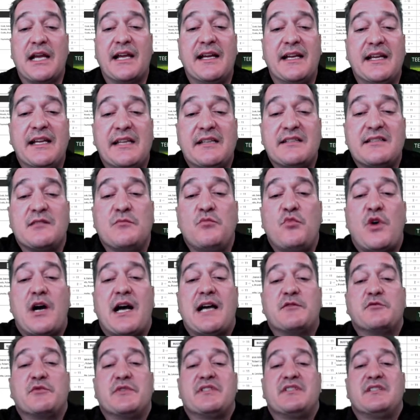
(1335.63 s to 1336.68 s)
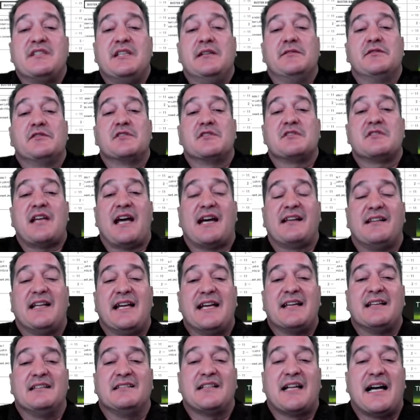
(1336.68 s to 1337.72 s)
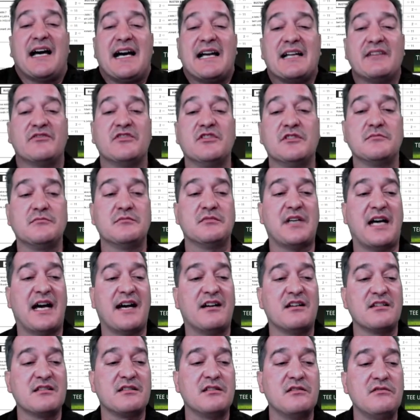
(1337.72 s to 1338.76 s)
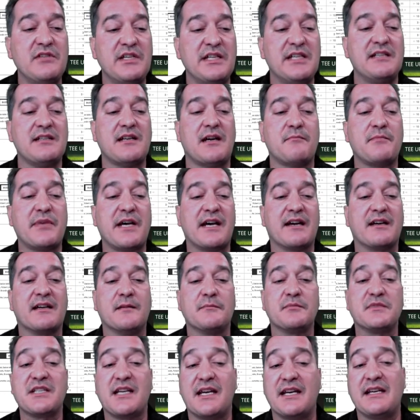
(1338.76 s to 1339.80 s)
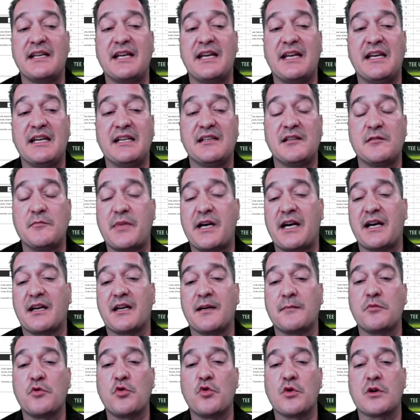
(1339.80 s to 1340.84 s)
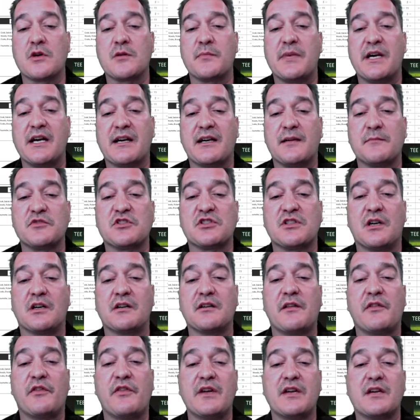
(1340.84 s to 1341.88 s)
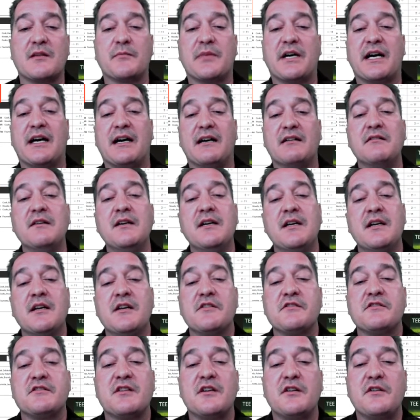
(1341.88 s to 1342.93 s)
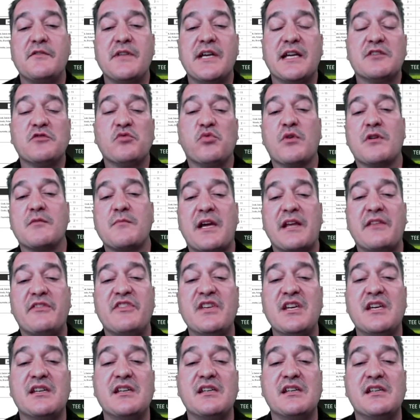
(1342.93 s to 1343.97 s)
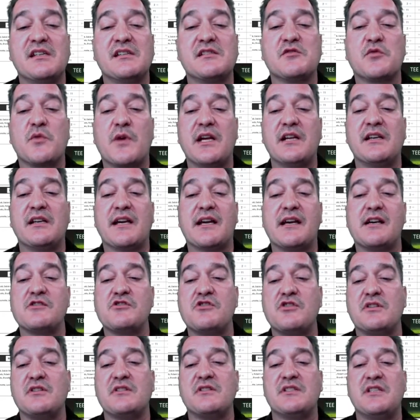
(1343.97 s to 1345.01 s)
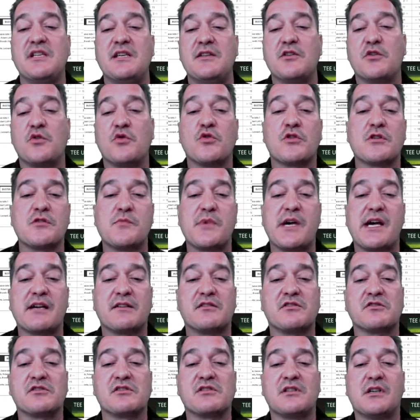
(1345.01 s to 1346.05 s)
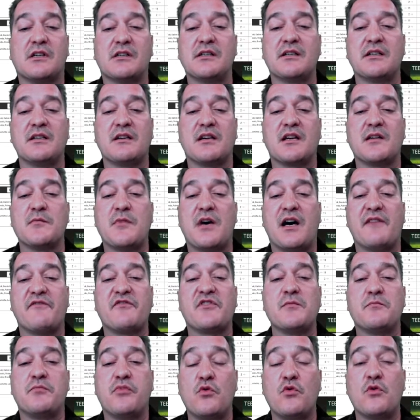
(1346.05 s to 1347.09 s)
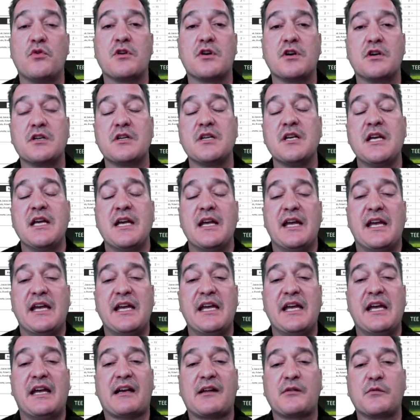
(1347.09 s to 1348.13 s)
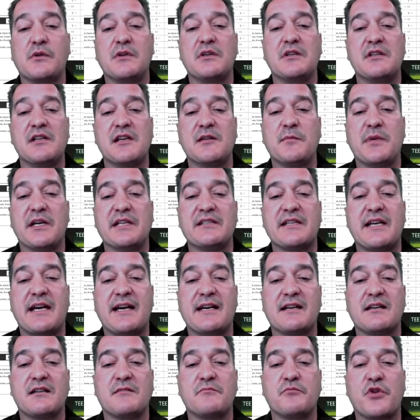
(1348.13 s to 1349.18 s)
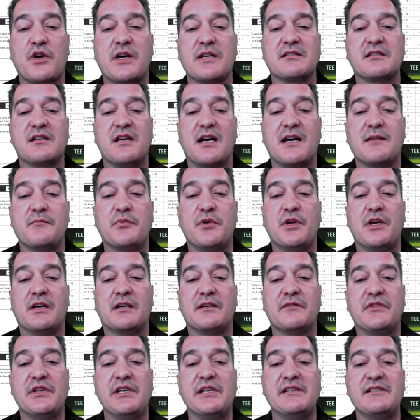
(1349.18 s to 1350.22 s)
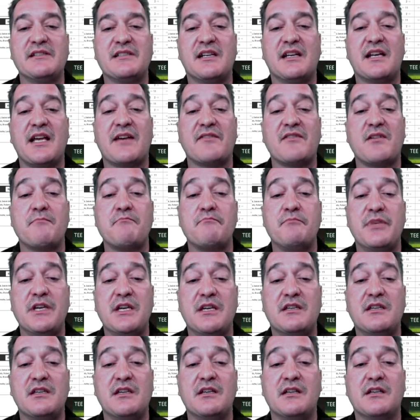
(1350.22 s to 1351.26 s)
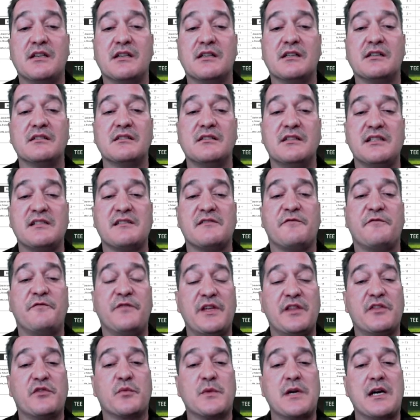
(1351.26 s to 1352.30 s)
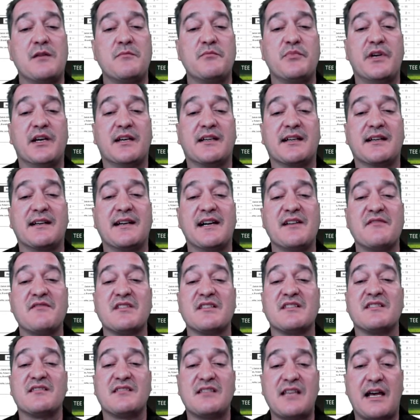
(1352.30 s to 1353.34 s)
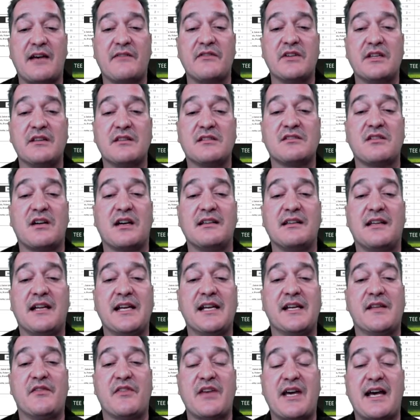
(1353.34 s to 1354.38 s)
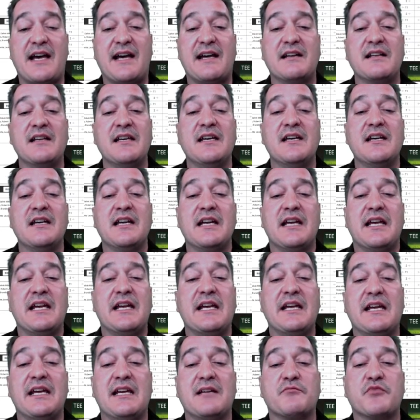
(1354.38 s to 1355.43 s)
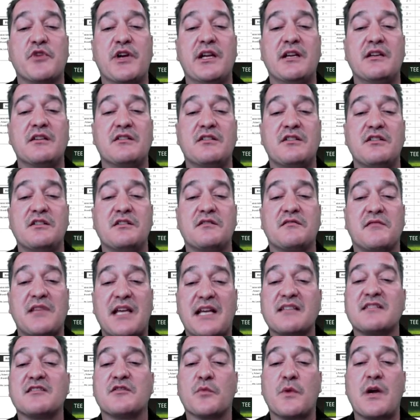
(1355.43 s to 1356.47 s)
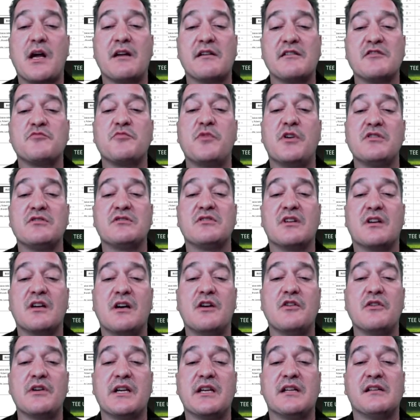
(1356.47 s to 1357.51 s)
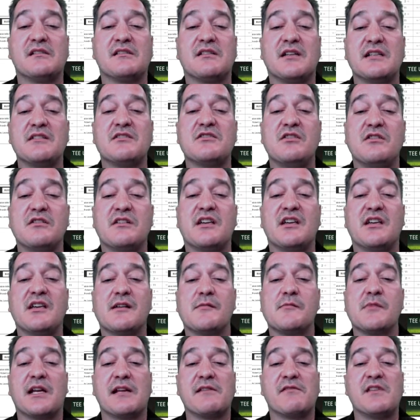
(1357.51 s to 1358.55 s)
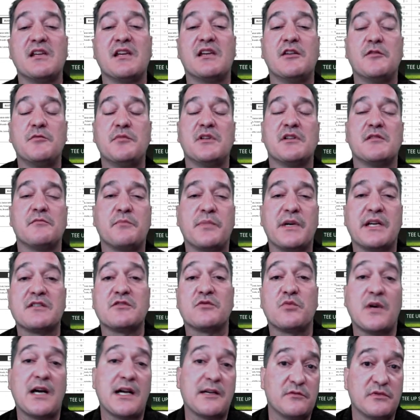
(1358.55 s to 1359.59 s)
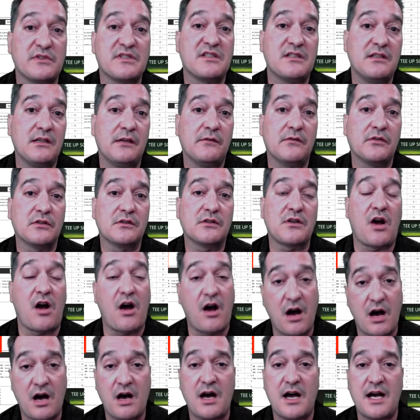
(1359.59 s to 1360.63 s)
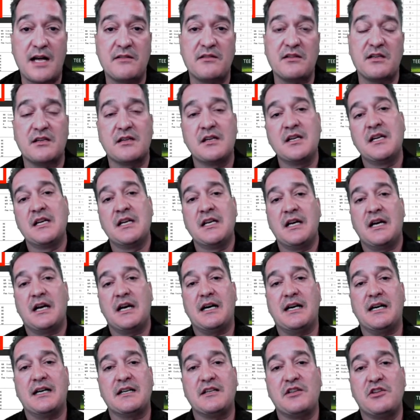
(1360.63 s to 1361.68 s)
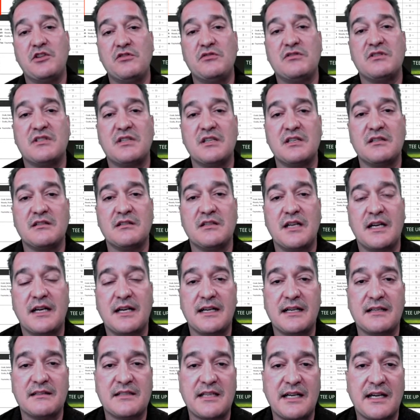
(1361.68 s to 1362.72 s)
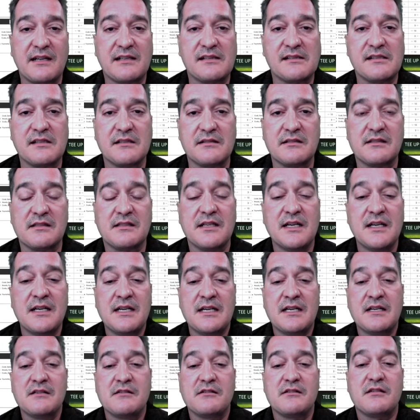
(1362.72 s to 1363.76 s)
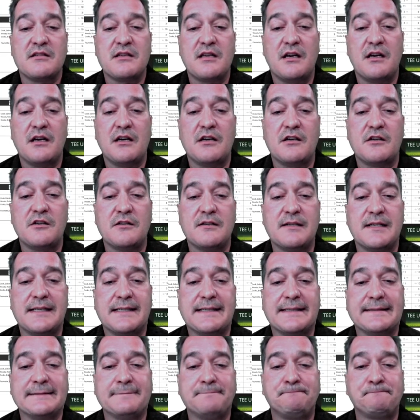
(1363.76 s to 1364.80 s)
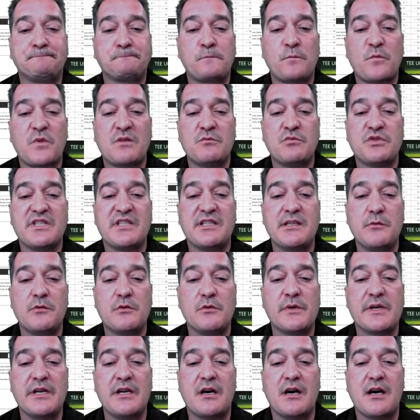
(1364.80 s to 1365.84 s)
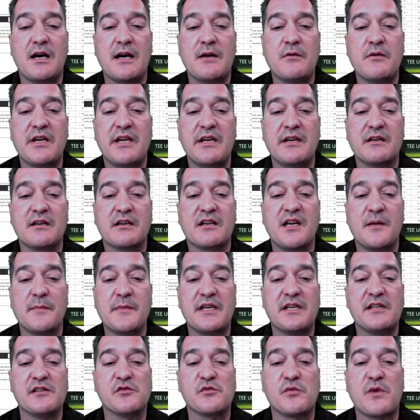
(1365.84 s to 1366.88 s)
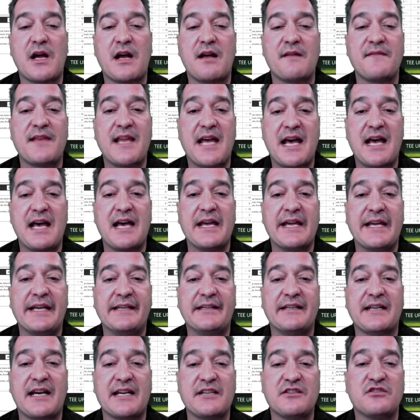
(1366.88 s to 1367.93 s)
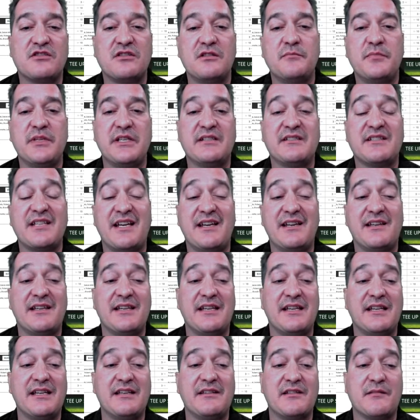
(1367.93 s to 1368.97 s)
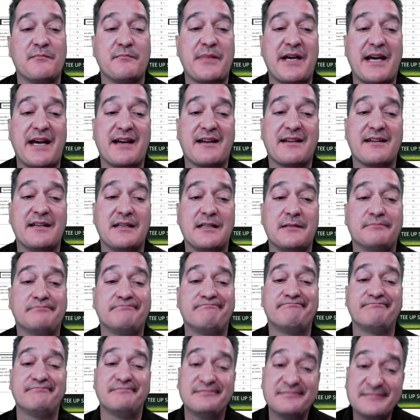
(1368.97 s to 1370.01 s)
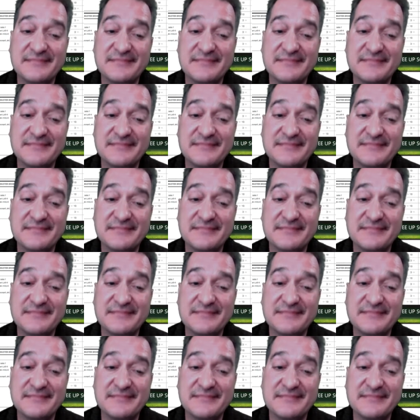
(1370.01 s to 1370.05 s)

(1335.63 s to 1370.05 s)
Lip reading: But I got to get some wide receivers. I like a lot of them. I also need a backup tight end and a backup quarterback I'm starting to think about. So that's where my thinking is right now. As you can see, the quarterbacks are starting to come off the board. And I really like my Dak Prescott pick. I think he's going to have a big year. He's a 5th round pick I got in the 7th, so I like that. And Brandon Cook, that's the round he's supposed to go in, so I took him. And I think he'll be the best wide receiver on the Houston Texans. So we'll see where we are here coming into round 9. I should be taking the backup